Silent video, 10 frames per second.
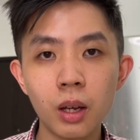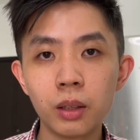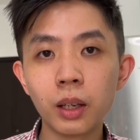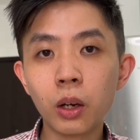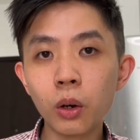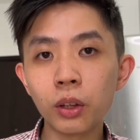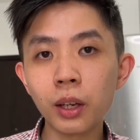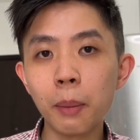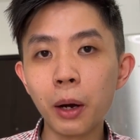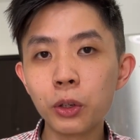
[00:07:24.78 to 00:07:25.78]
The good
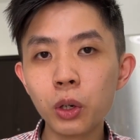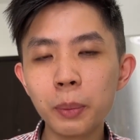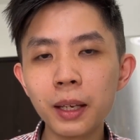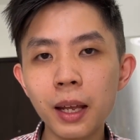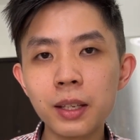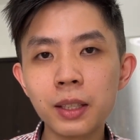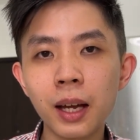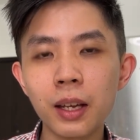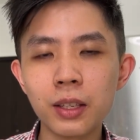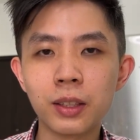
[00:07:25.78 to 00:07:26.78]
thing about UOB Ladies
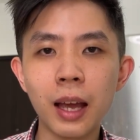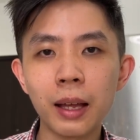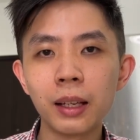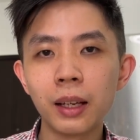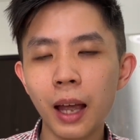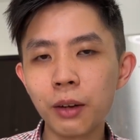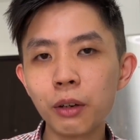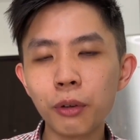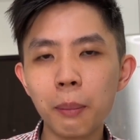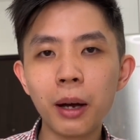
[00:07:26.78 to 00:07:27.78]
Card is that
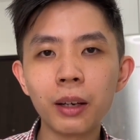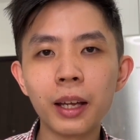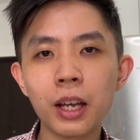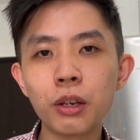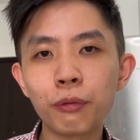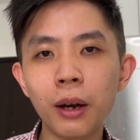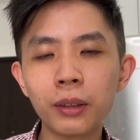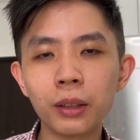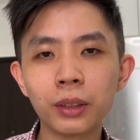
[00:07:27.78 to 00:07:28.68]
Aaron from Mile Lion actually found out